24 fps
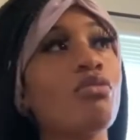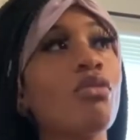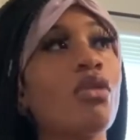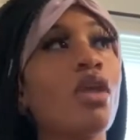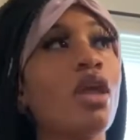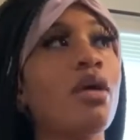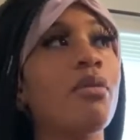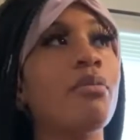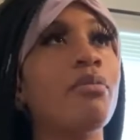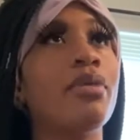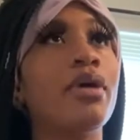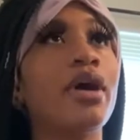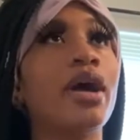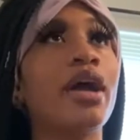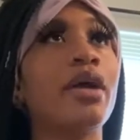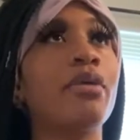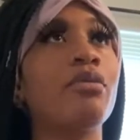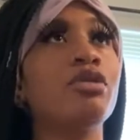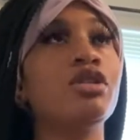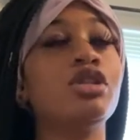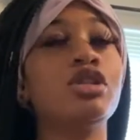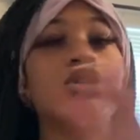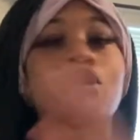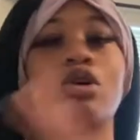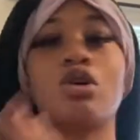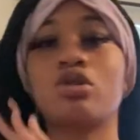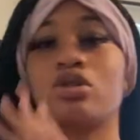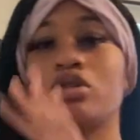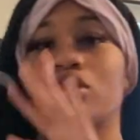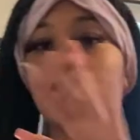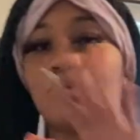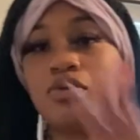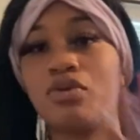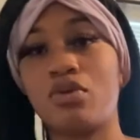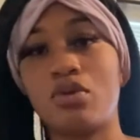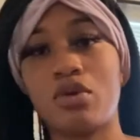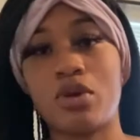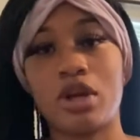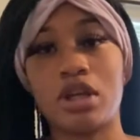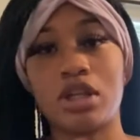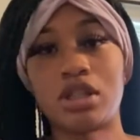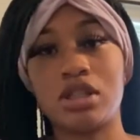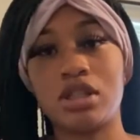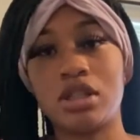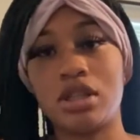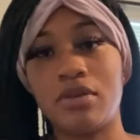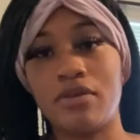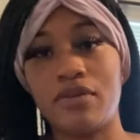But we're just gonna jump forward
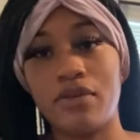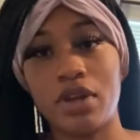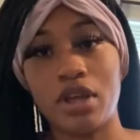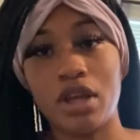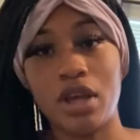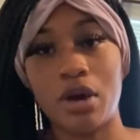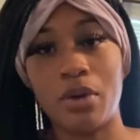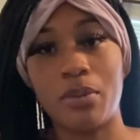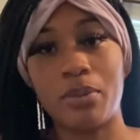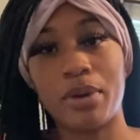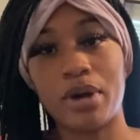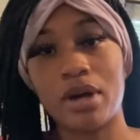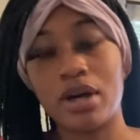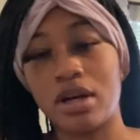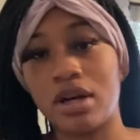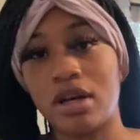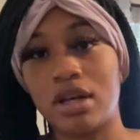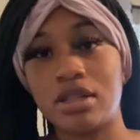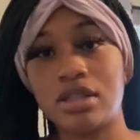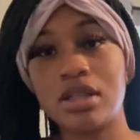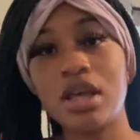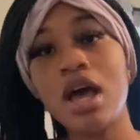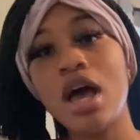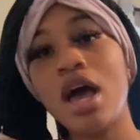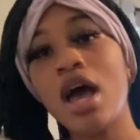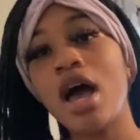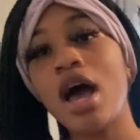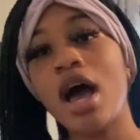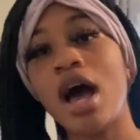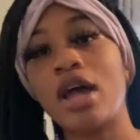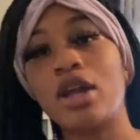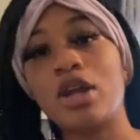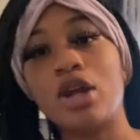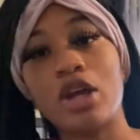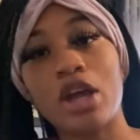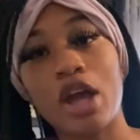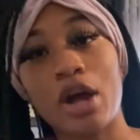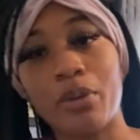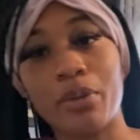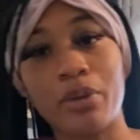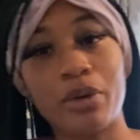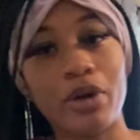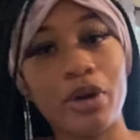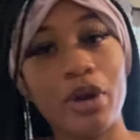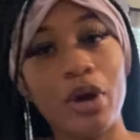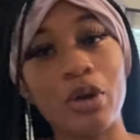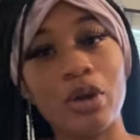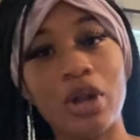into the video because I know y'all
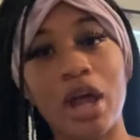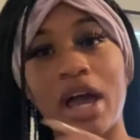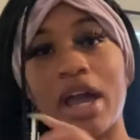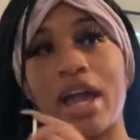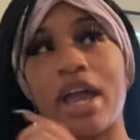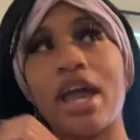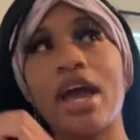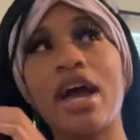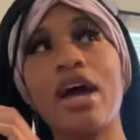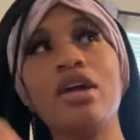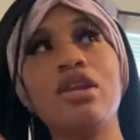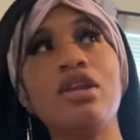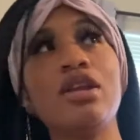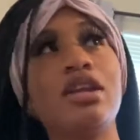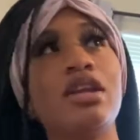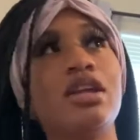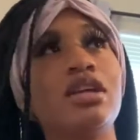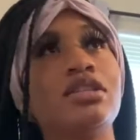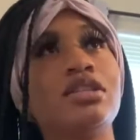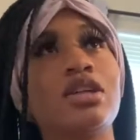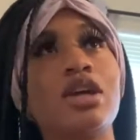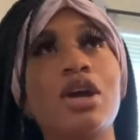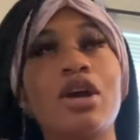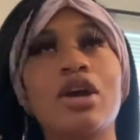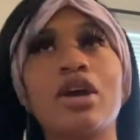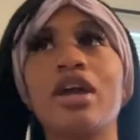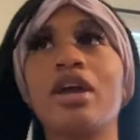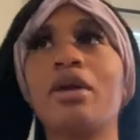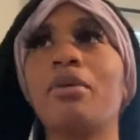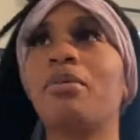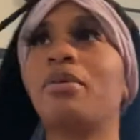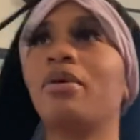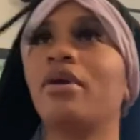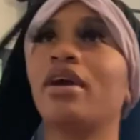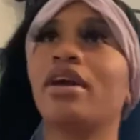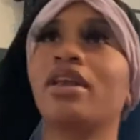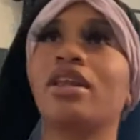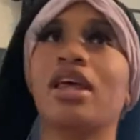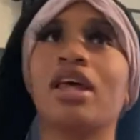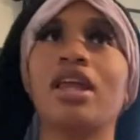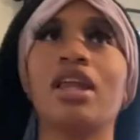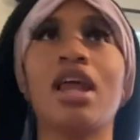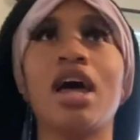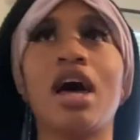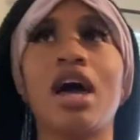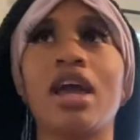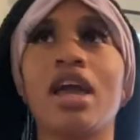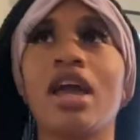wanna know, like, how did this girl get pregnant?
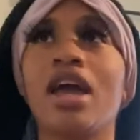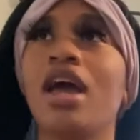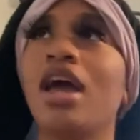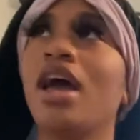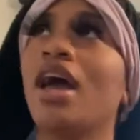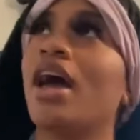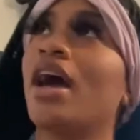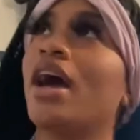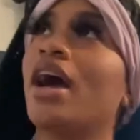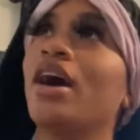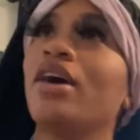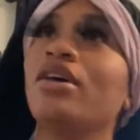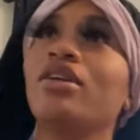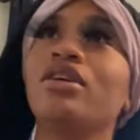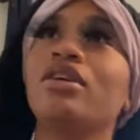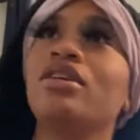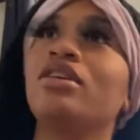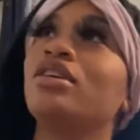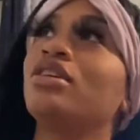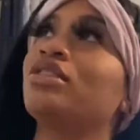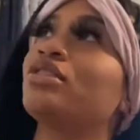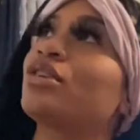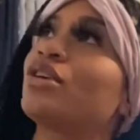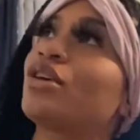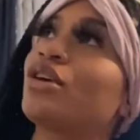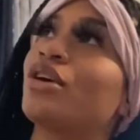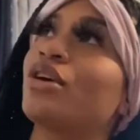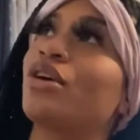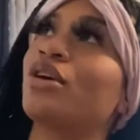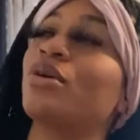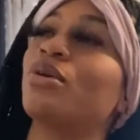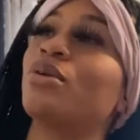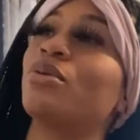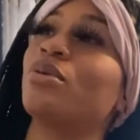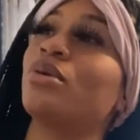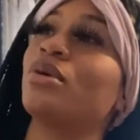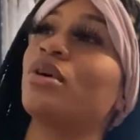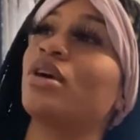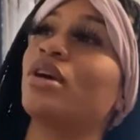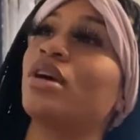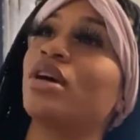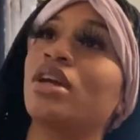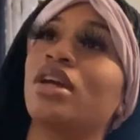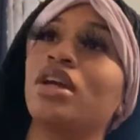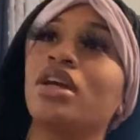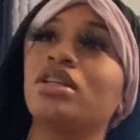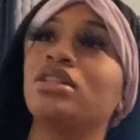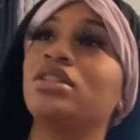Like, how did this girl
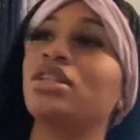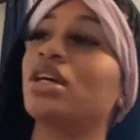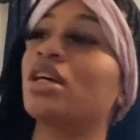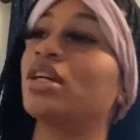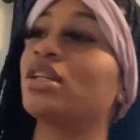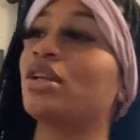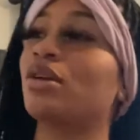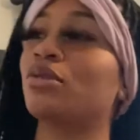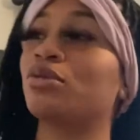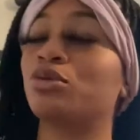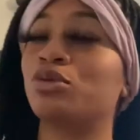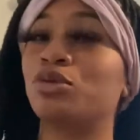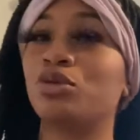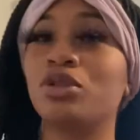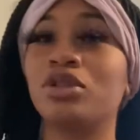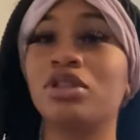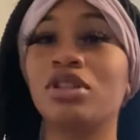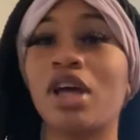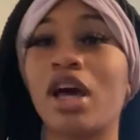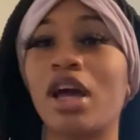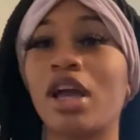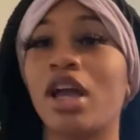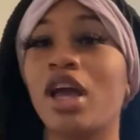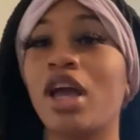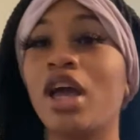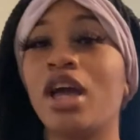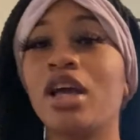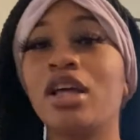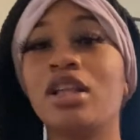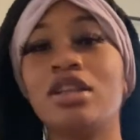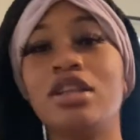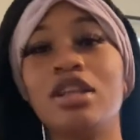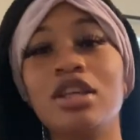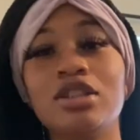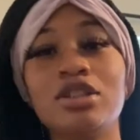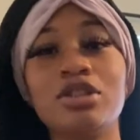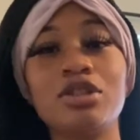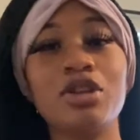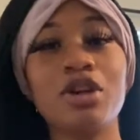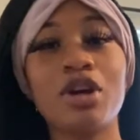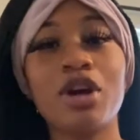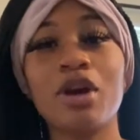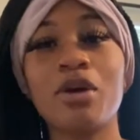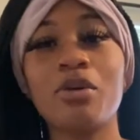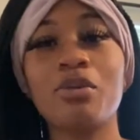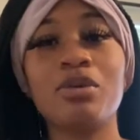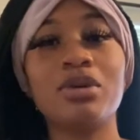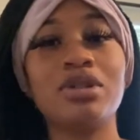get taken off the streets? Like, this
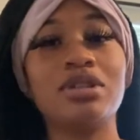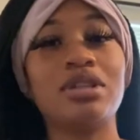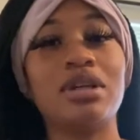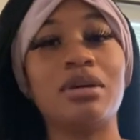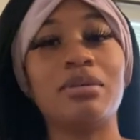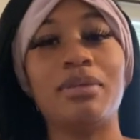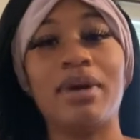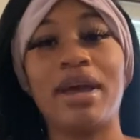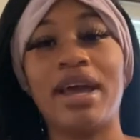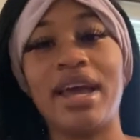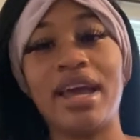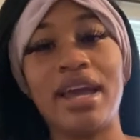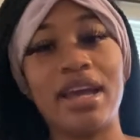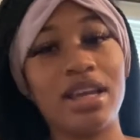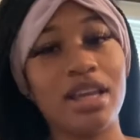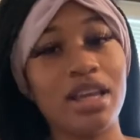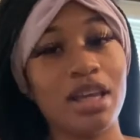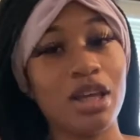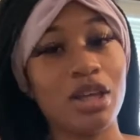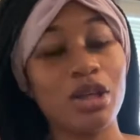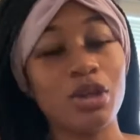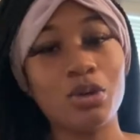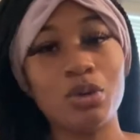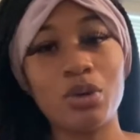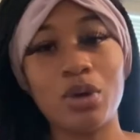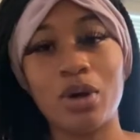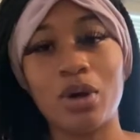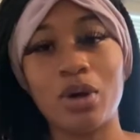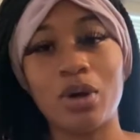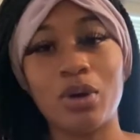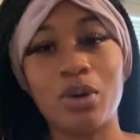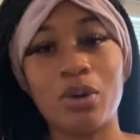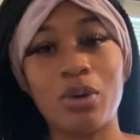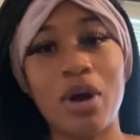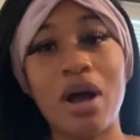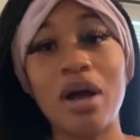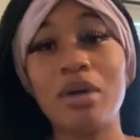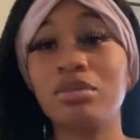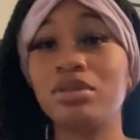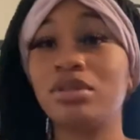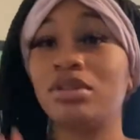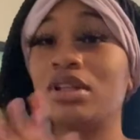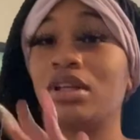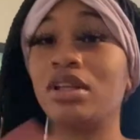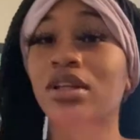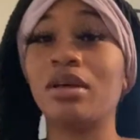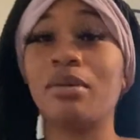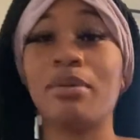girl was a baddie, you know. I'm
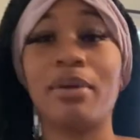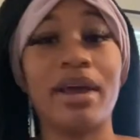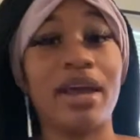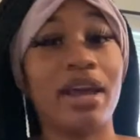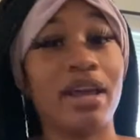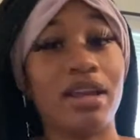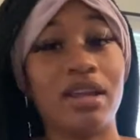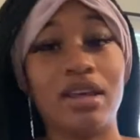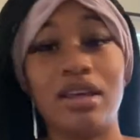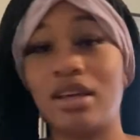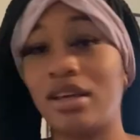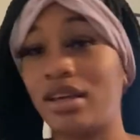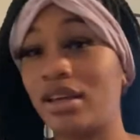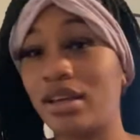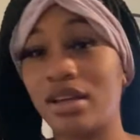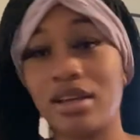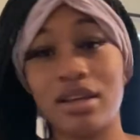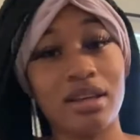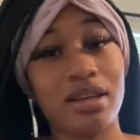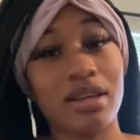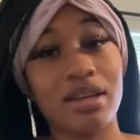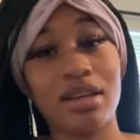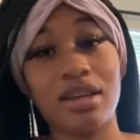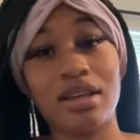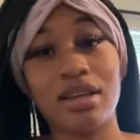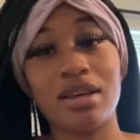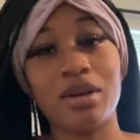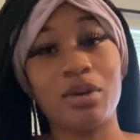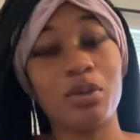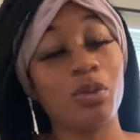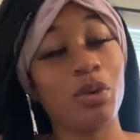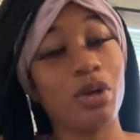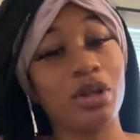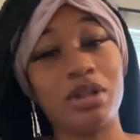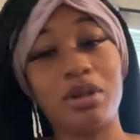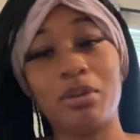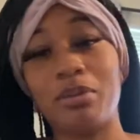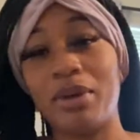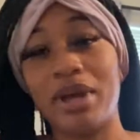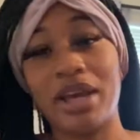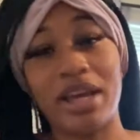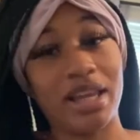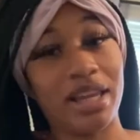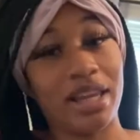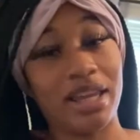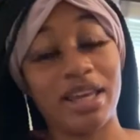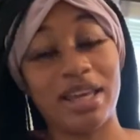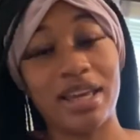still a baddie with the
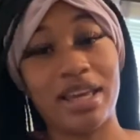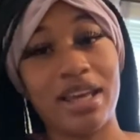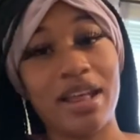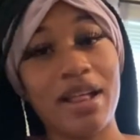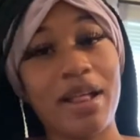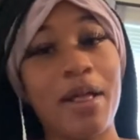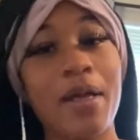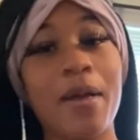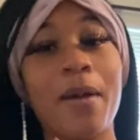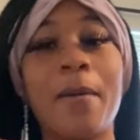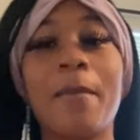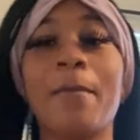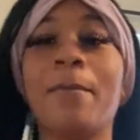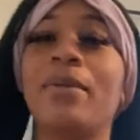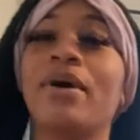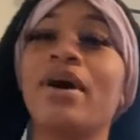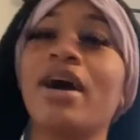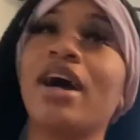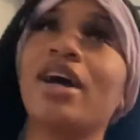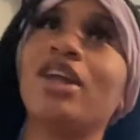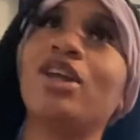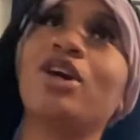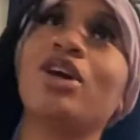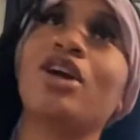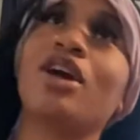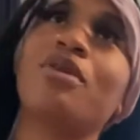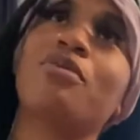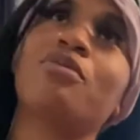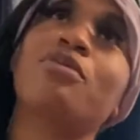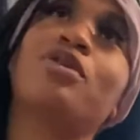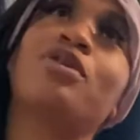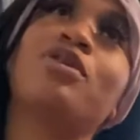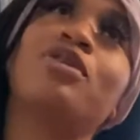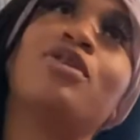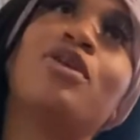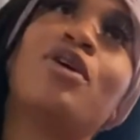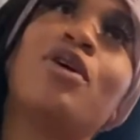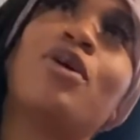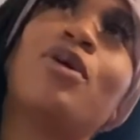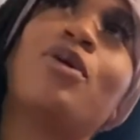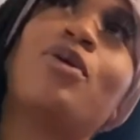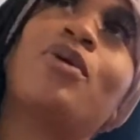belly. But I know y'all wanna know